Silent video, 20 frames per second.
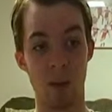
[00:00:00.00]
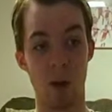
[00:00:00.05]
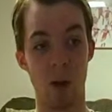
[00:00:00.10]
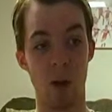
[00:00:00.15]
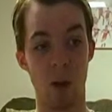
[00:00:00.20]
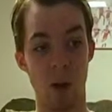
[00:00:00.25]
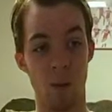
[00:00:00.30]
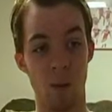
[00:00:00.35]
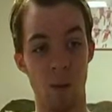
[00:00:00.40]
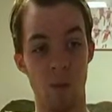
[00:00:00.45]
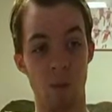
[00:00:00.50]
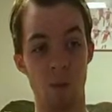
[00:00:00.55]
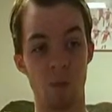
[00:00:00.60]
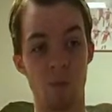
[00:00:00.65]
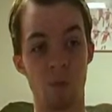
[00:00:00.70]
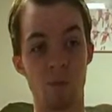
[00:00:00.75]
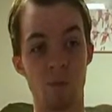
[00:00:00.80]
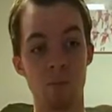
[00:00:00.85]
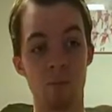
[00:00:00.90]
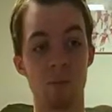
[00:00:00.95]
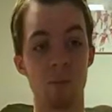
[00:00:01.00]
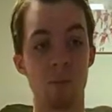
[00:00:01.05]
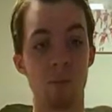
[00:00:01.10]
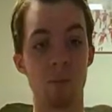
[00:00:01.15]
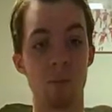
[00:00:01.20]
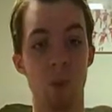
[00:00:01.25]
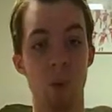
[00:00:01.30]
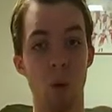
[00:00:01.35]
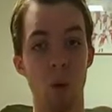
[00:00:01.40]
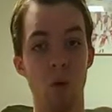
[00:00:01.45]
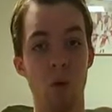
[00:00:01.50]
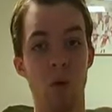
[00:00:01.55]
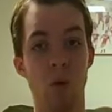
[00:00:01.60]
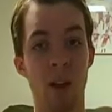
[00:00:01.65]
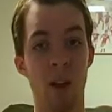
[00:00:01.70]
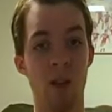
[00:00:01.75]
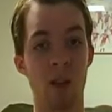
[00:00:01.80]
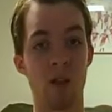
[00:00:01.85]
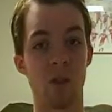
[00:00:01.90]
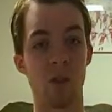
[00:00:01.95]
more
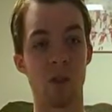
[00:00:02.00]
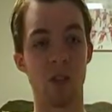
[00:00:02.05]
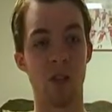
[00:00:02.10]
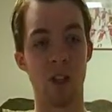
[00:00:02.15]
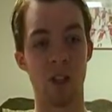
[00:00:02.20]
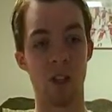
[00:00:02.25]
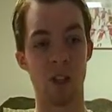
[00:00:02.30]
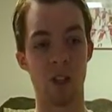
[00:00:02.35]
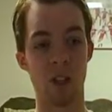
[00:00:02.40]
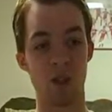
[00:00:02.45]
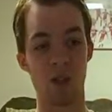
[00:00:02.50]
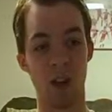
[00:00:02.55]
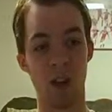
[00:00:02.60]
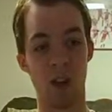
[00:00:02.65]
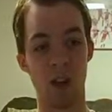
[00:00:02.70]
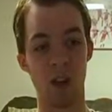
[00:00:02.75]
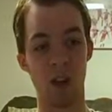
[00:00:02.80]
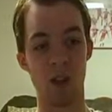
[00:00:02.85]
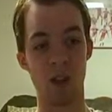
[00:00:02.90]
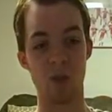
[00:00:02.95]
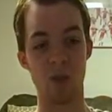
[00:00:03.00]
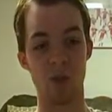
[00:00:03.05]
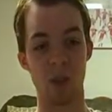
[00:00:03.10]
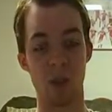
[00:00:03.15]
Vastra, Jenny, and Strax.